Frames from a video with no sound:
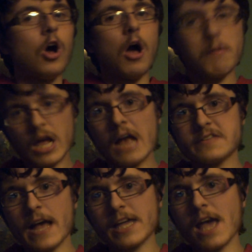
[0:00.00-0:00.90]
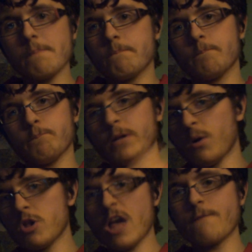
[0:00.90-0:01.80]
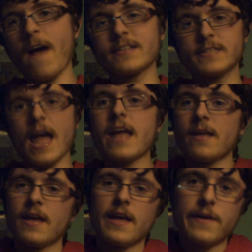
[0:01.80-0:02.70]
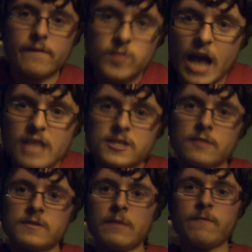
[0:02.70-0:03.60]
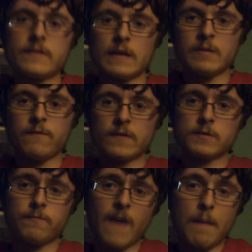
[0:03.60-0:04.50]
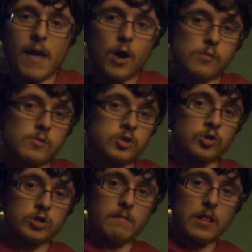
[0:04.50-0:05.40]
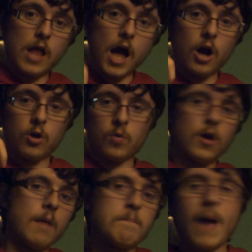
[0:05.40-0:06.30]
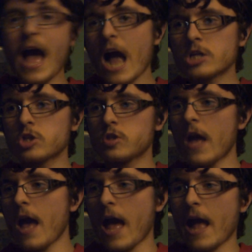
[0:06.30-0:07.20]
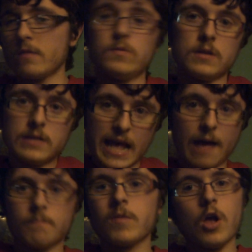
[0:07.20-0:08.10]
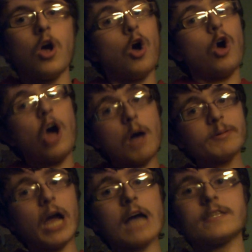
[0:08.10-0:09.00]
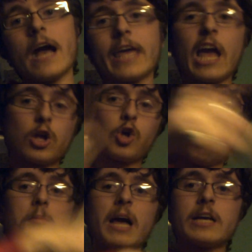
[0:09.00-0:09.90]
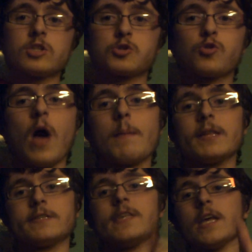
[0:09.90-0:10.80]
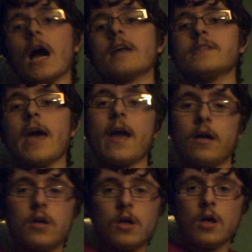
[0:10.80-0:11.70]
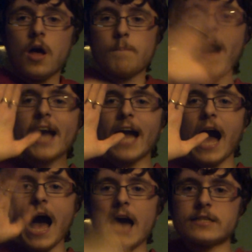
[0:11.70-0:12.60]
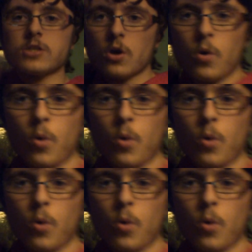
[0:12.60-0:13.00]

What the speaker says: Hope you guys like it. The Corn Chat fans today. If you got something, send me some fan mail in the description below. My address is there, and yeah. Hope you guys like it. Comment, like, and subscribe, and I'll see you guys later. Bye, guys!